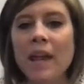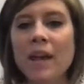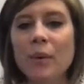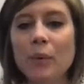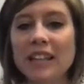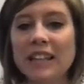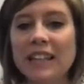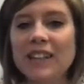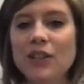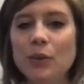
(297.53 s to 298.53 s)
We
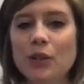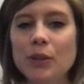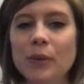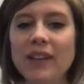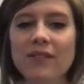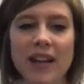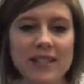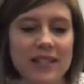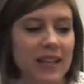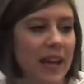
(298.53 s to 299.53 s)
need you to
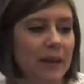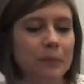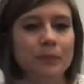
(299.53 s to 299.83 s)
investigate.